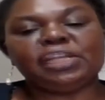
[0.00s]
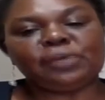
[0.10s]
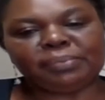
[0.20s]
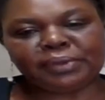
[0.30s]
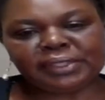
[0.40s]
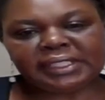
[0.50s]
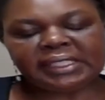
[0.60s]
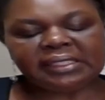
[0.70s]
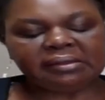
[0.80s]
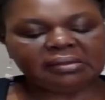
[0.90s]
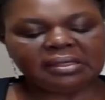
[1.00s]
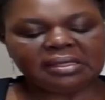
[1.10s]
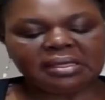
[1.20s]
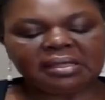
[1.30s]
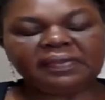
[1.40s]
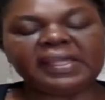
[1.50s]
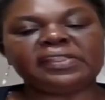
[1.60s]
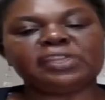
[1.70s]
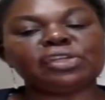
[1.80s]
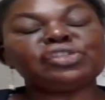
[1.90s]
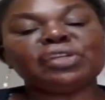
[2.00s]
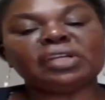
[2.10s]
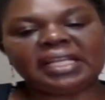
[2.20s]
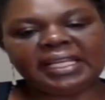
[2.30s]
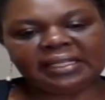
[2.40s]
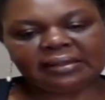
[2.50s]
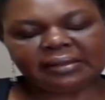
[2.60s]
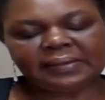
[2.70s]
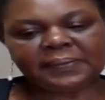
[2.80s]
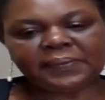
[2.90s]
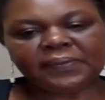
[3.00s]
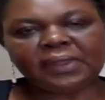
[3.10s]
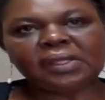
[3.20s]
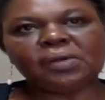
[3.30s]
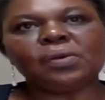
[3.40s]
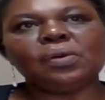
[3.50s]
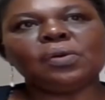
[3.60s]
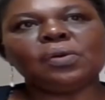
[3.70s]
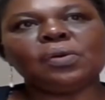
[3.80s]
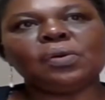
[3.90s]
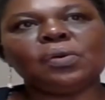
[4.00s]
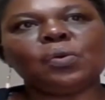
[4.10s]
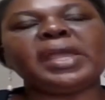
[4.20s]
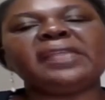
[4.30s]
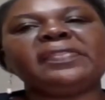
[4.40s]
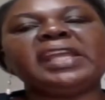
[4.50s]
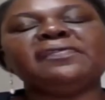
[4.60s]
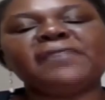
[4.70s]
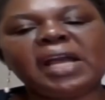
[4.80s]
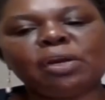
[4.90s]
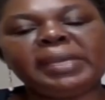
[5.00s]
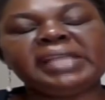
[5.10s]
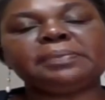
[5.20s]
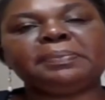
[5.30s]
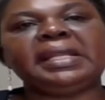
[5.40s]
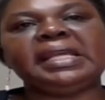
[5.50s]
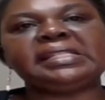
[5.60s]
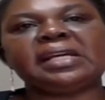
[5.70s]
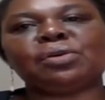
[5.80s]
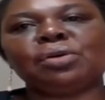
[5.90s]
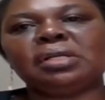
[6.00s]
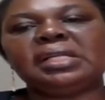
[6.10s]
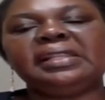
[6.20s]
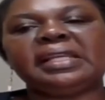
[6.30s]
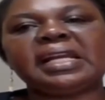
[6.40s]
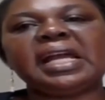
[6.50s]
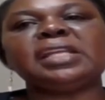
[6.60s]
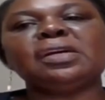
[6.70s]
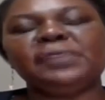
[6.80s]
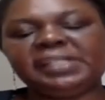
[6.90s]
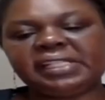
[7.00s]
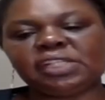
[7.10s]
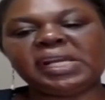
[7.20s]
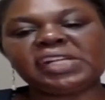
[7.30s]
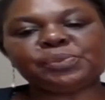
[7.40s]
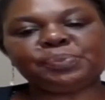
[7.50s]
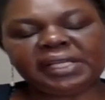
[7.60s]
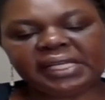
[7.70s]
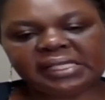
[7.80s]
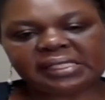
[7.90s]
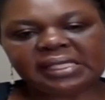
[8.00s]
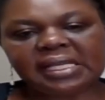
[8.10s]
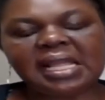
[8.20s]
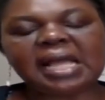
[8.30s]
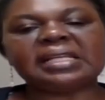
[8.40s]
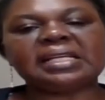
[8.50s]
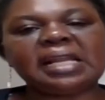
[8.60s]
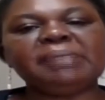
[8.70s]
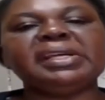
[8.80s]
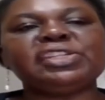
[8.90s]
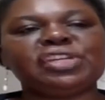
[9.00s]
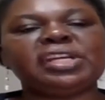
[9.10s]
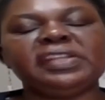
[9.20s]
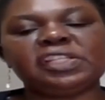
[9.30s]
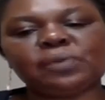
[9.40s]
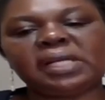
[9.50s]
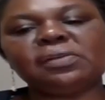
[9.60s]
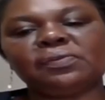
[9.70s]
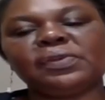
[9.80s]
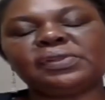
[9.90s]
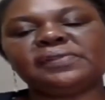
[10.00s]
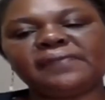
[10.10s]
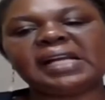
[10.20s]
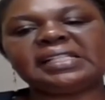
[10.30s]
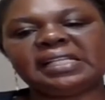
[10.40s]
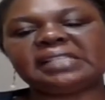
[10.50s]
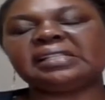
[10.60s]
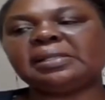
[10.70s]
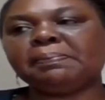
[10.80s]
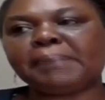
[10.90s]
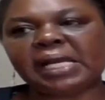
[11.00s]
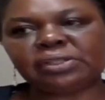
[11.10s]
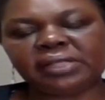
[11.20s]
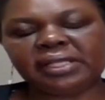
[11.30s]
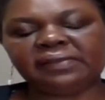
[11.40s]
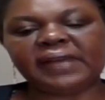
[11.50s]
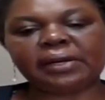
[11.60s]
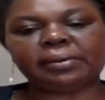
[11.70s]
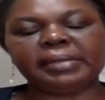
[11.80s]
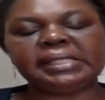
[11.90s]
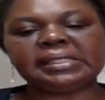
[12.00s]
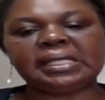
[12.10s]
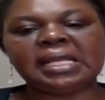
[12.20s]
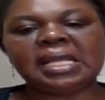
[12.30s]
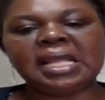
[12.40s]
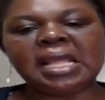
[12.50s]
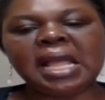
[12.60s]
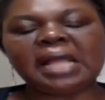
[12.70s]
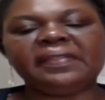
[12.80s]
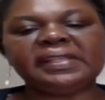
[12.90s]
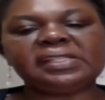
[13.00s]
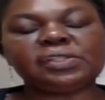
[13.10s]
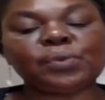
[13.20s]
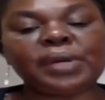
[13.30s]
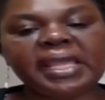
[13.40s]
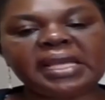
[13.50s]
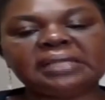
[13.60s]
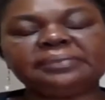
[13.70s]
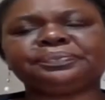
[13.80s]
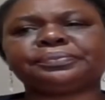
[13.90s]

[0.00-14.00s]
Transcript: in your body, the social health, where the environment plays a role in the kind of disease we experience, and climate change is one of those factors that impact on the environment. And this is where